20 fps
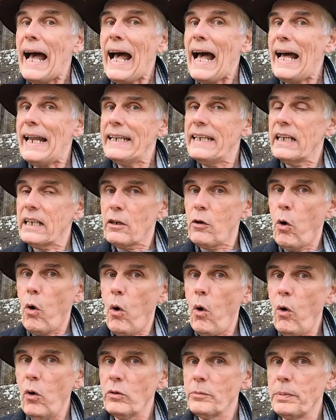And it
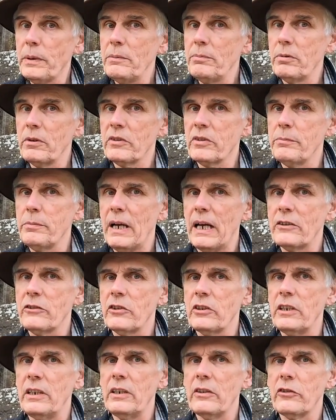caught people's
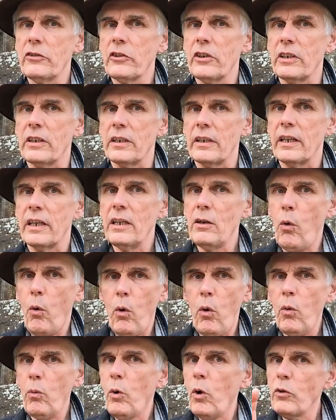imagination. They
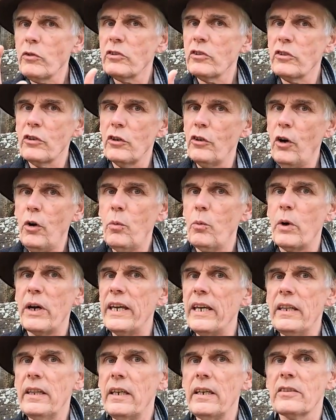all wanted to know
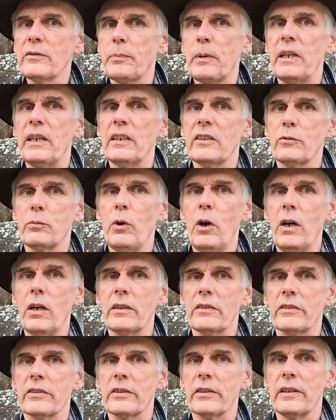where this place
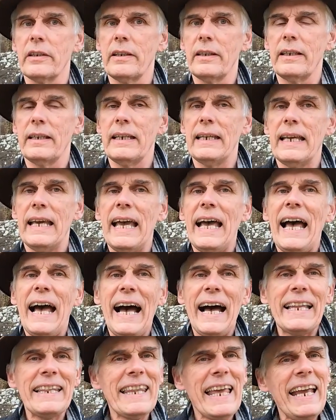was.
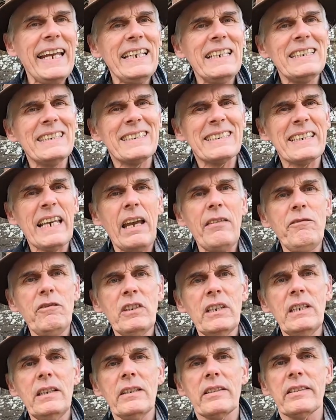And then in
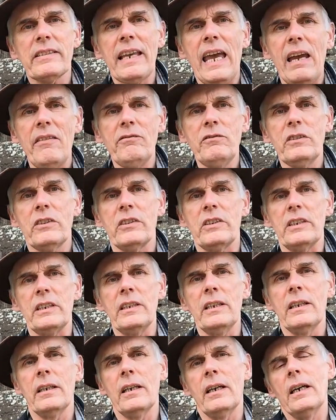
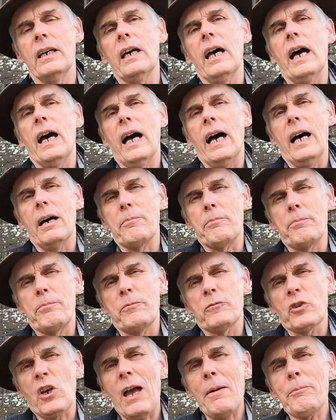1770, a
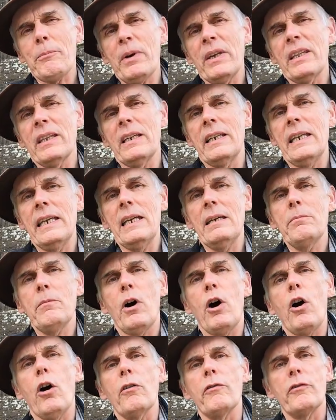chap by the name
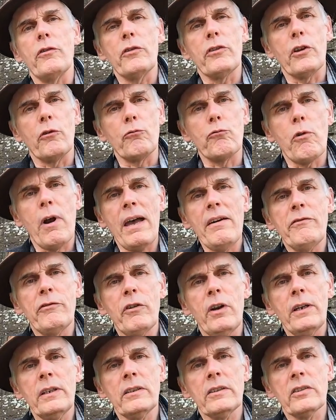of the
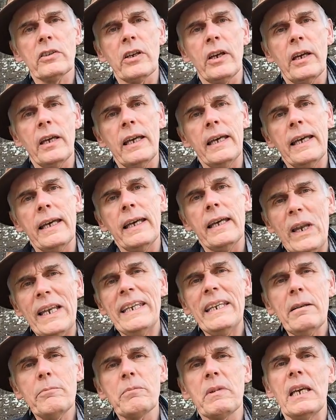Reverend
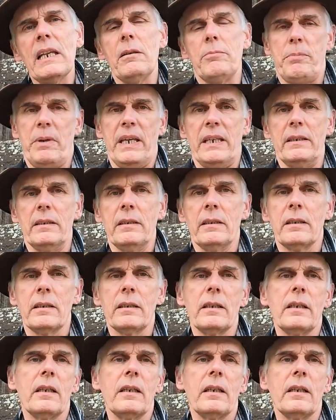William Gilpin